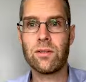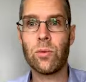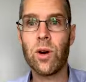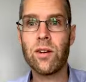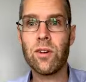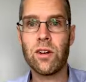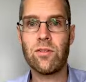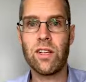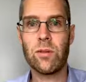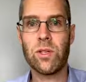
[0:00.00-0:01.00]
One of our
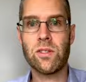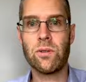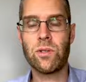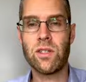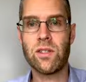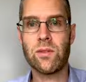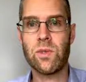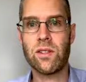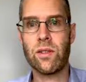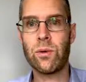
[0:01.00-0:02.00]
available solutions
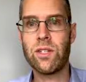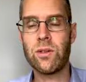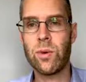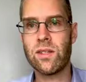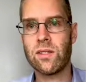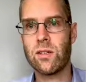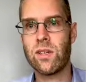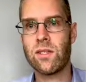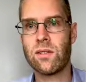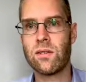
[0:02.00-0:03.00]
was the 321
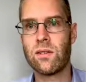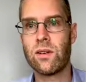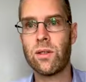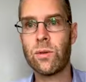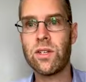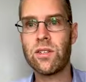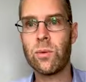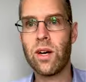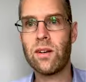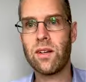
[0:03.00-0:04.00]
service.
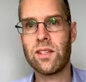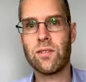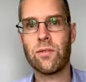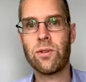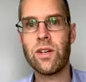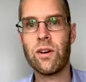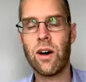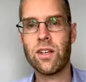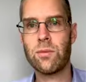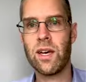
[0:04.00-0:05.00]
321 is a free
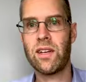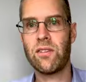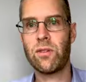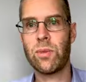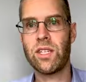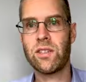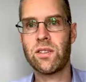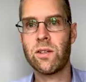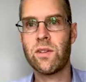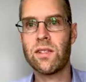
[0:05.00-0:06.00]
on-demand information
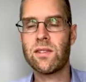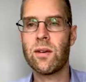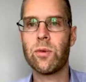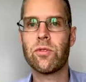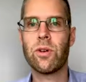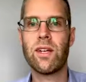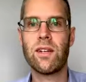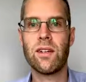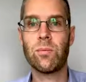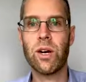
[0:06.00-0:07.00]
service that we've
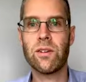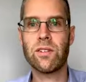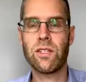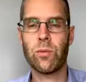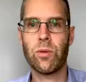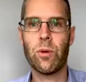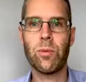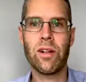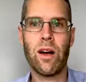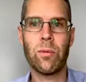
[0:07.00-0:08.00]
created in partnership with
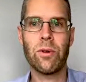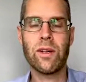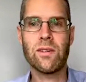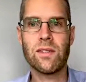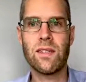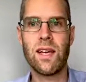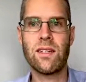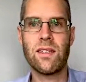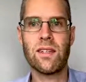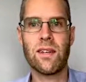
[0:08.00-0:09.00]
mobile operators in
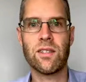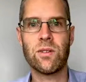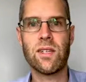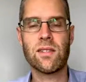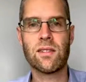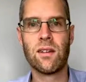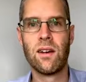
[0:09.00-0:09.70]
18 countries.